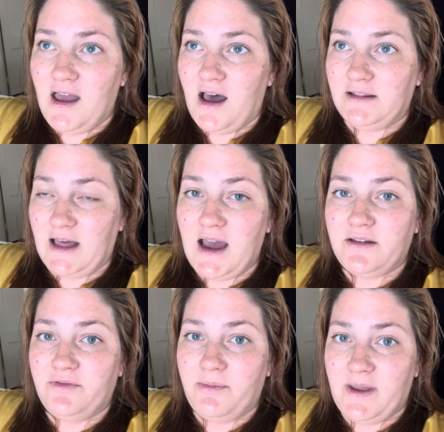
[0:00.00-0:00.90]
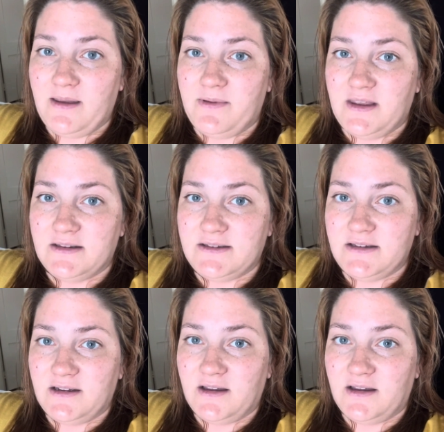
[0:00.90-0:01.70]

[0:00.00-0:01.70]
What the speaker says: a lot of the babies